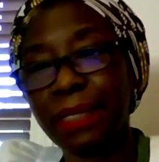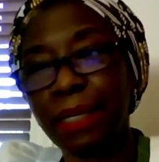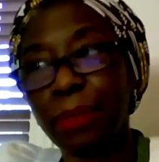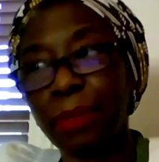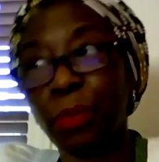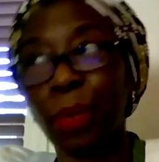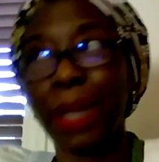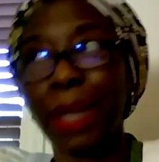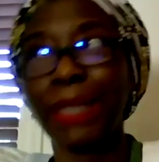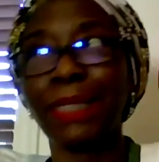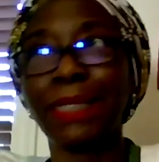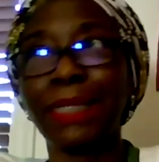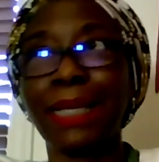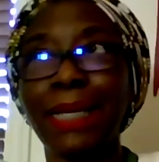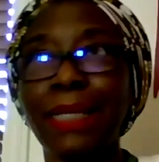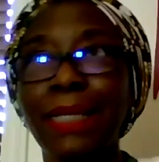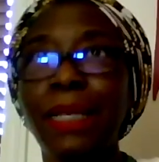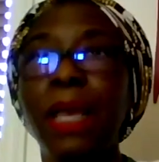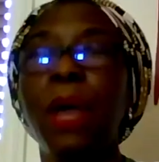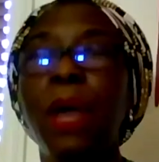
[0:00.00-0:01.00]
And why did
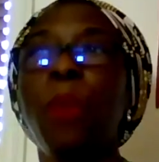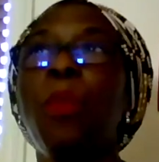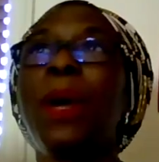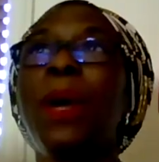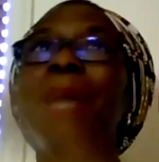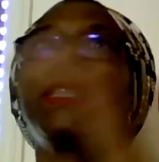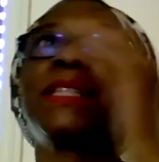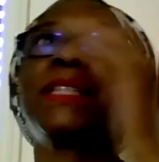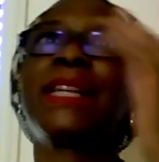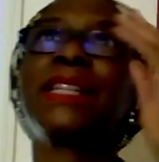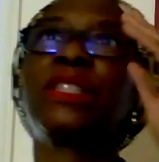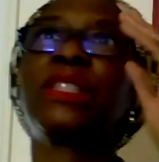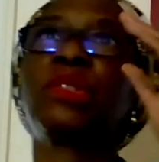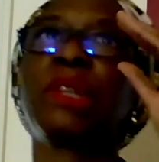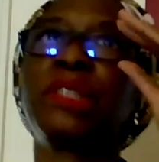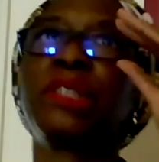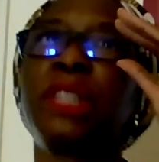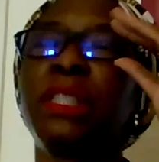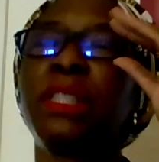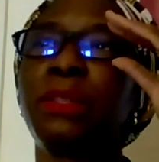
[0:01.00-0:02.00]
I
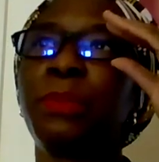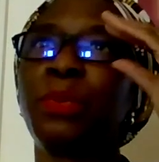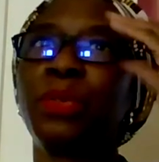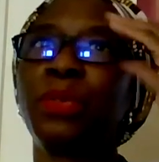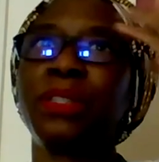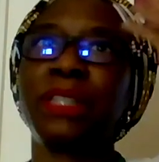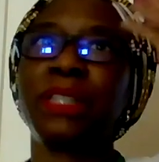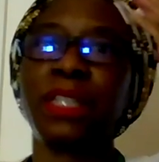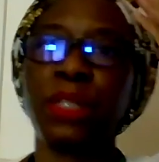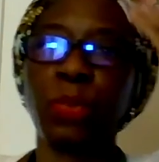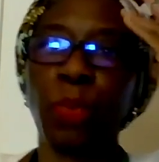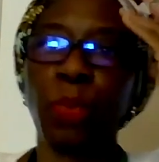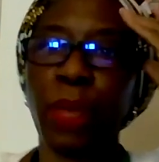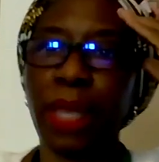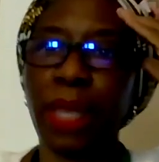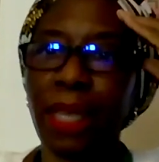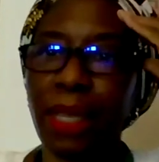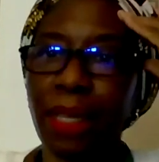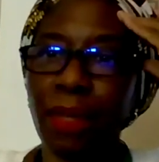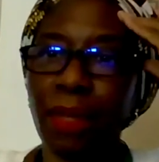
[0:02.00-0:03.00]
structure the book this
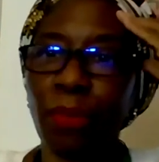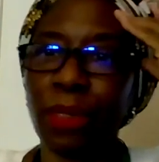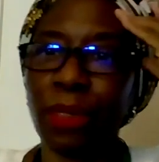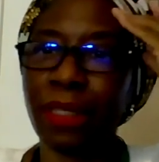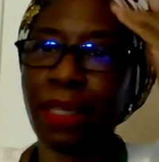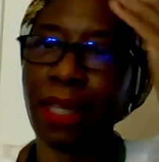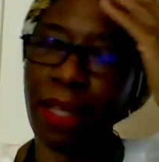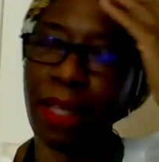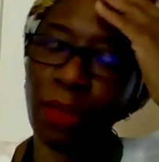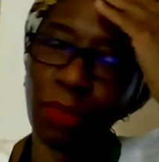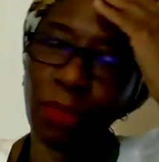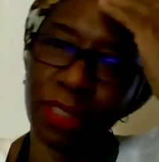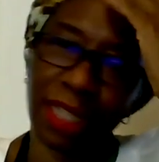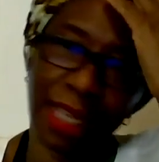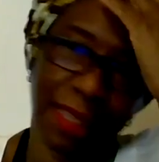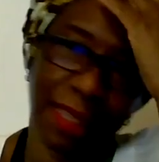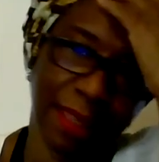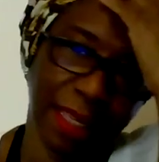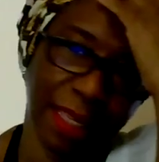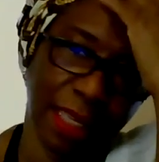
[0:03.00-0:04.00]
way? What the hell was
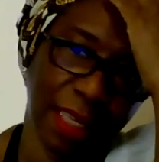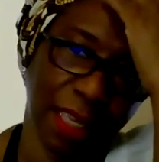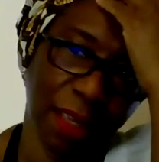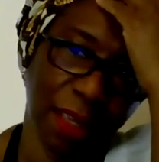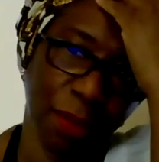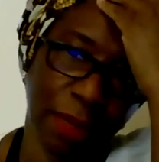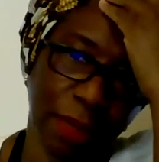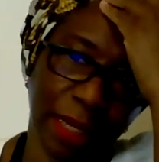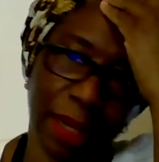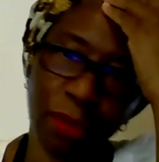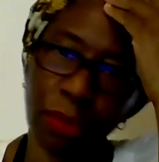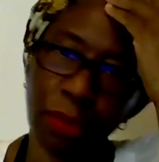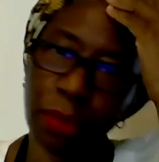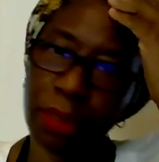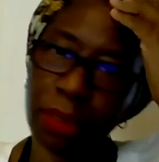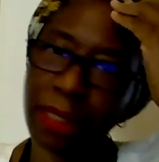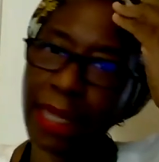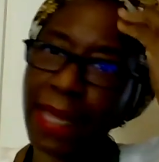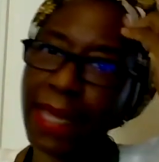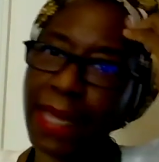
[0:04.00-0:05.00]
I thinking when I
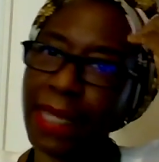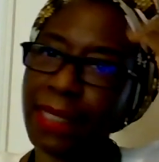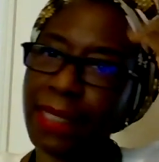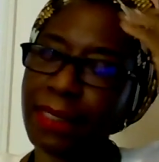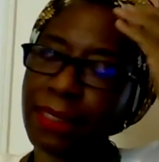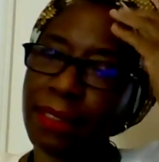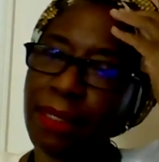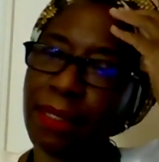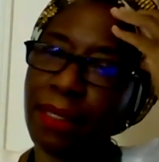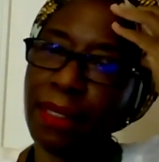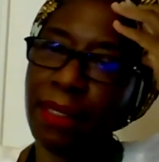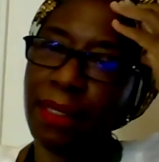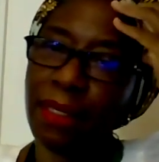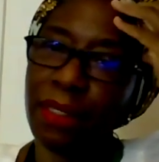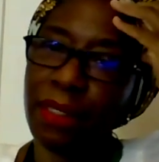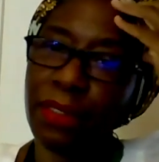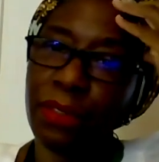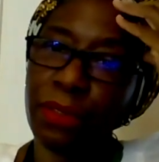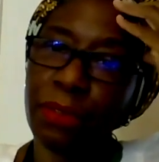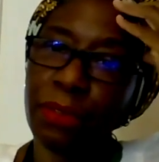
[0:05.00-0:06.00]
wrote that?
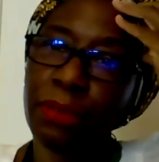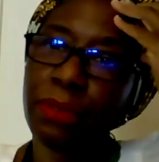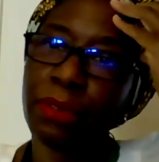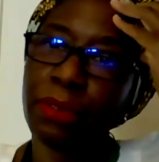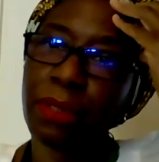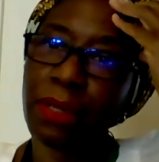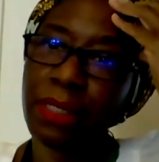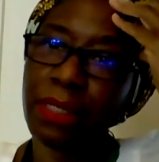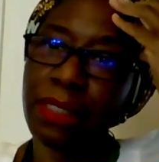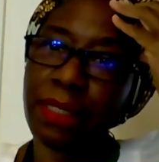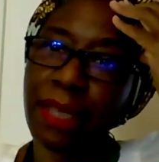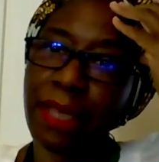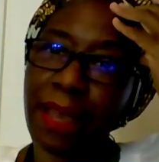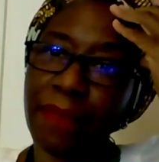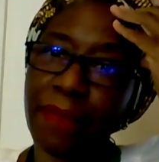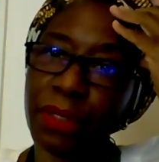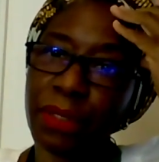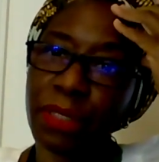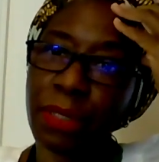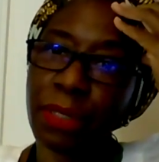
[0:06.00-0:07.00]
You constantly
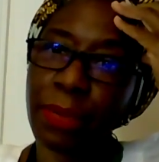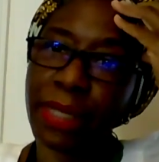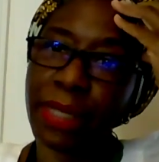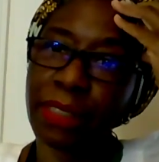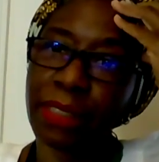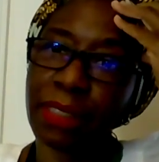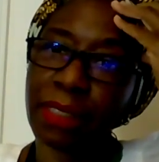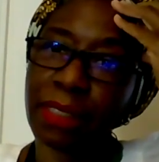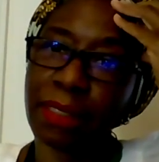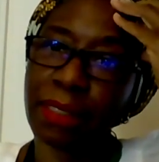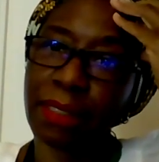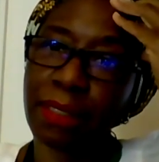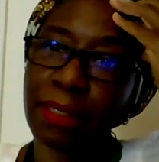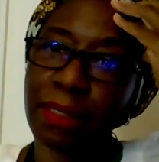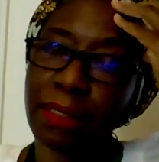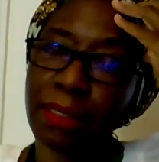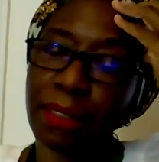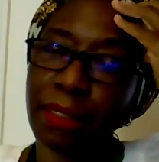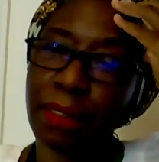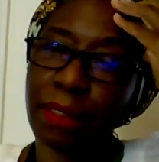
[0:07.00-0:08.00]
have those questions,
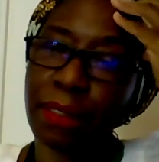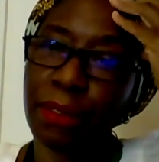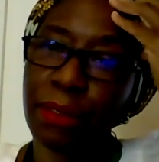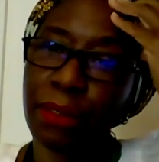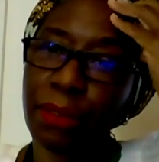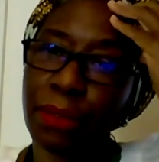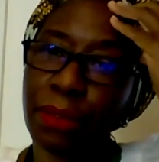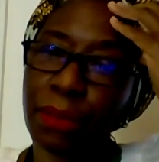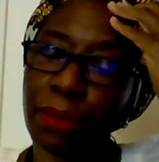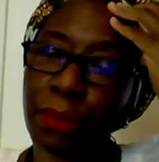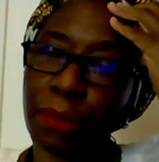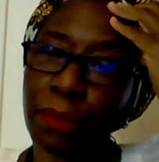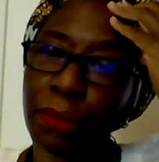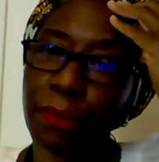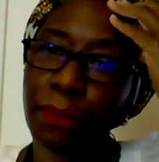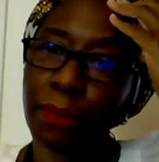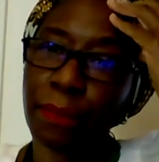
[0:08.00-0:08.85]
you know.